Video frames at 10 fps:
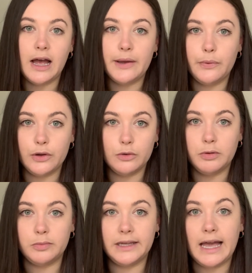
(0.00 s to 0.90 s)
I will
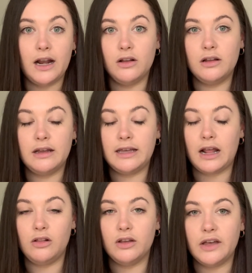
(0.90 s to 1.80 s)
probably cata-
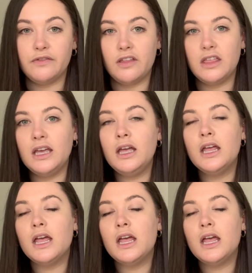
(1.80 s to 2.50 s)
catalog everything.